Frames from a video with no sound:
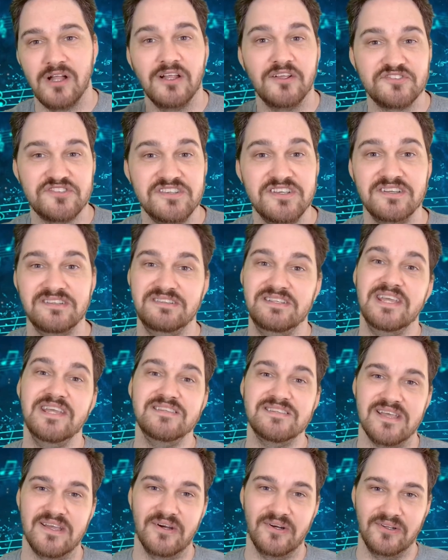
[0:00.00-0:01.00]
I'll see a
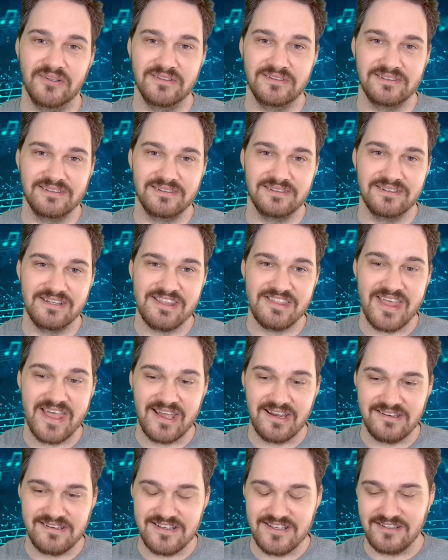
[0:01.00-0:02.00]
detail
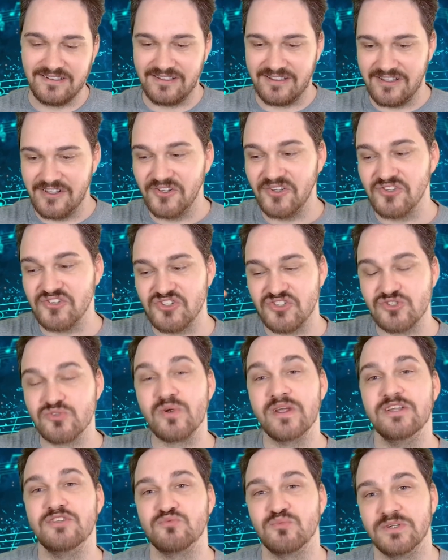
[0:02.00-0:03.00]
that
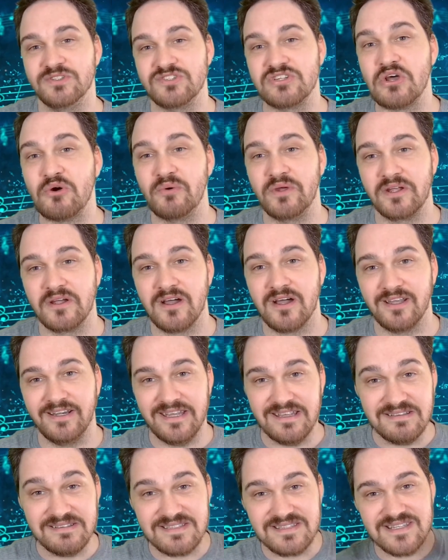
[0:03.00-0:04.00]
illustrates what's going on
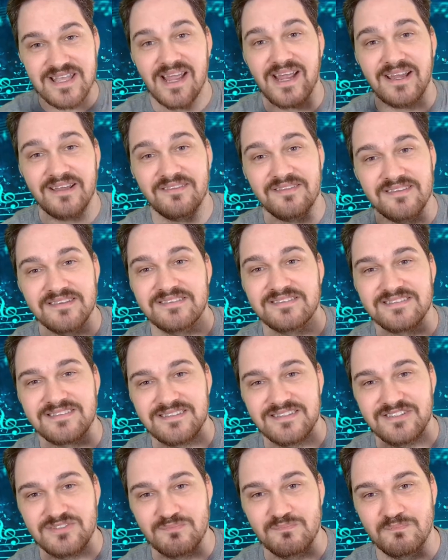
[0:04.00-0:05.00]
inside this
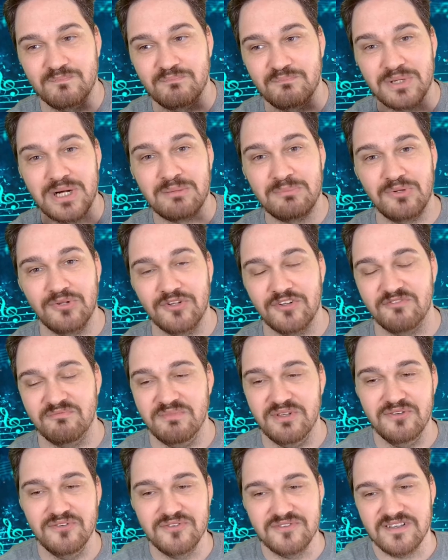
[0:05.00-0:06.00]
bubble of
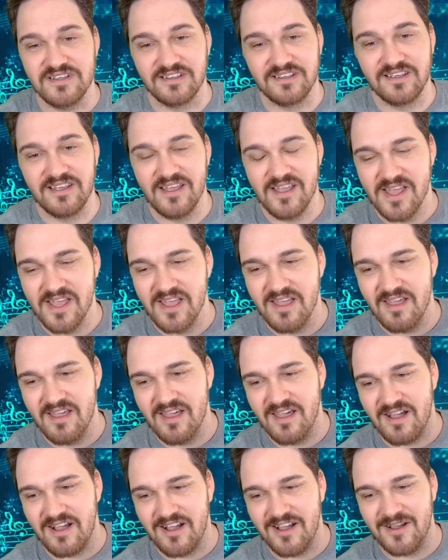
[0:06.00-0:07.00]
music,
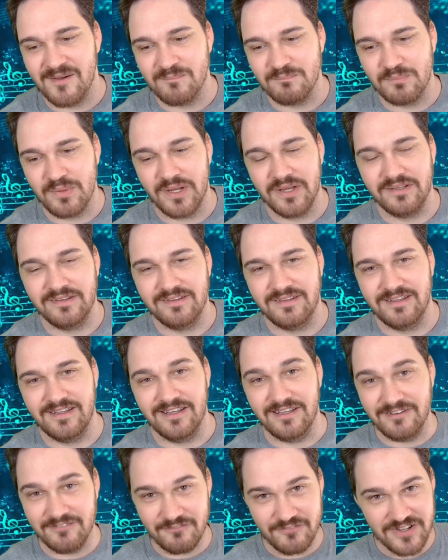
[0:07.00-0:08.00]
but
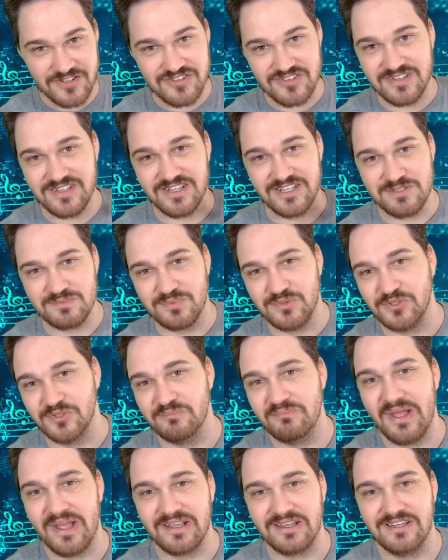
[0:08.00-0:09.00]
it eventually gets
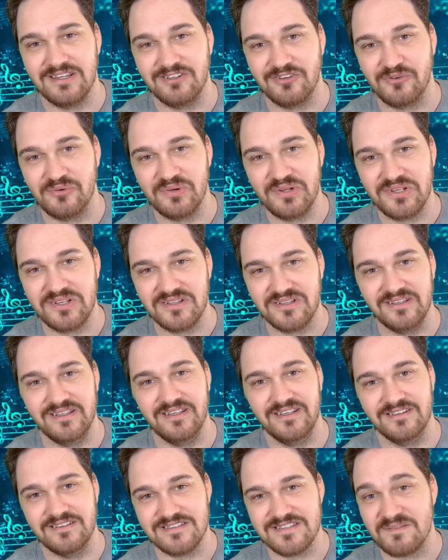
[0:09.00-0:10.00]
pulled back in
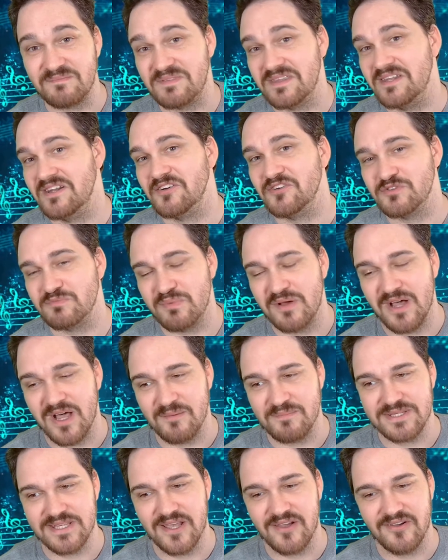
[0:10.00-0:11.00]
quickly and something else
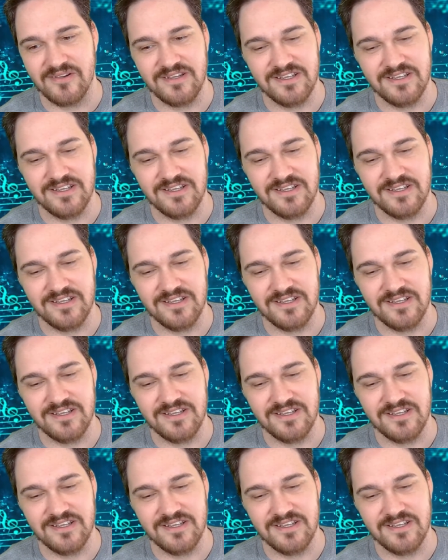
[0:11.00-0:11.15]
pops out.